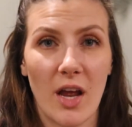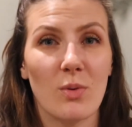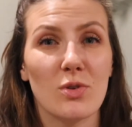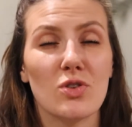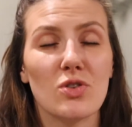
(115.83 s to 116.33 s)
I
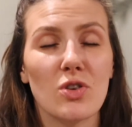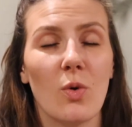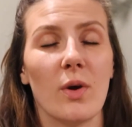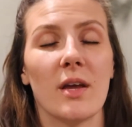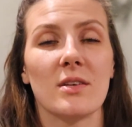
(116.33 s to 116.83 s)
was
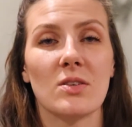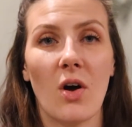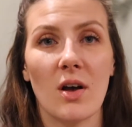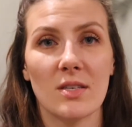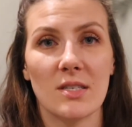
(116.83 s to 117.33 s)
so
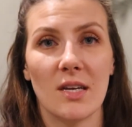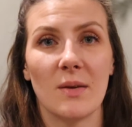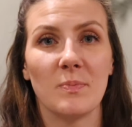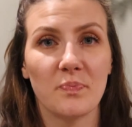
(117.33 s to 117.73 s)
exhausted.